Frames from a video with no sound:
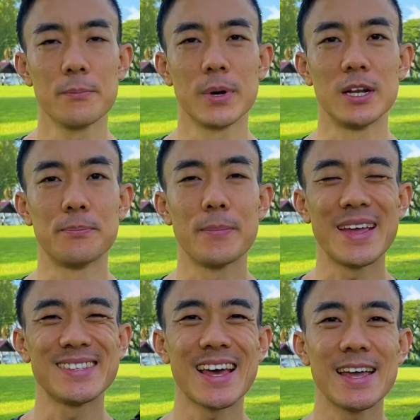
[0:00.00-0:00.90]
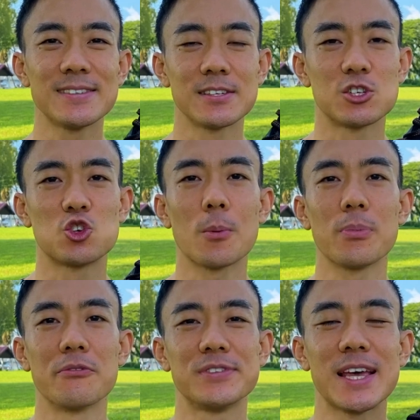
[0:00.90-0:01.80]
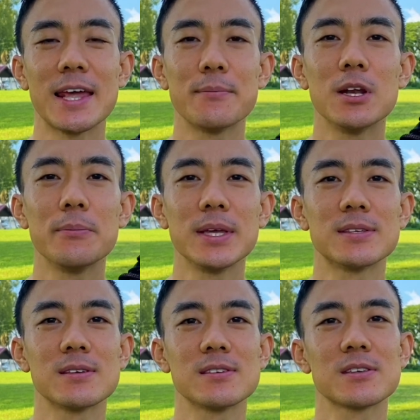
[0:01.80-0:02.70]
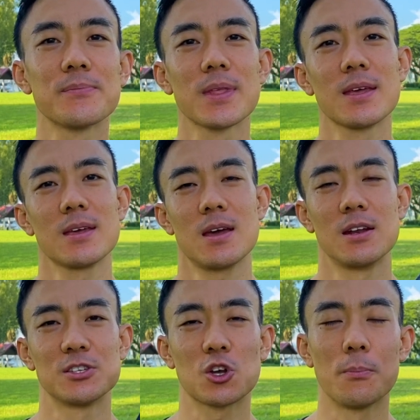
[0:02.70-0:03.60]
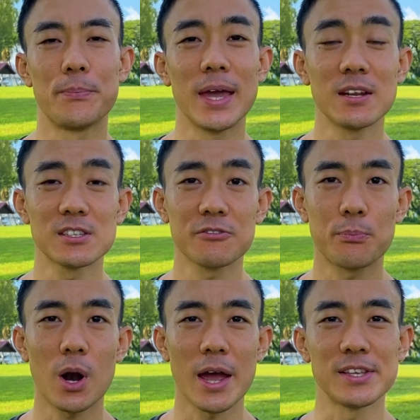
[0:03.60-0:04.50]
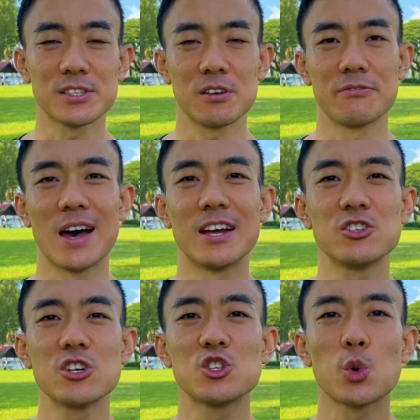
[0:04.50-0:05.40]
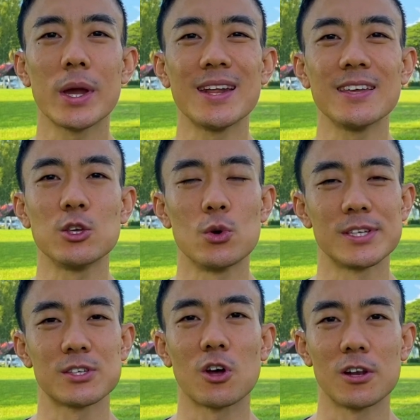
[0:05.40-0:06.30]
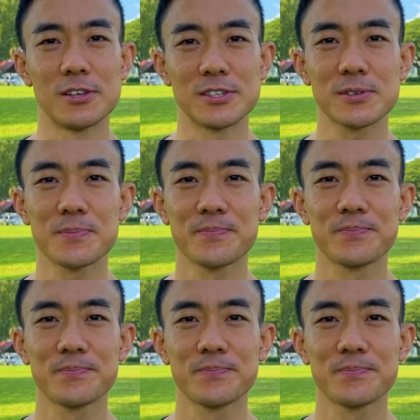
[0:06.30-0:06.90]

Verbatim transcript: but it maintains its drop of 10 millimeters and its competitive price of 120 US dollars.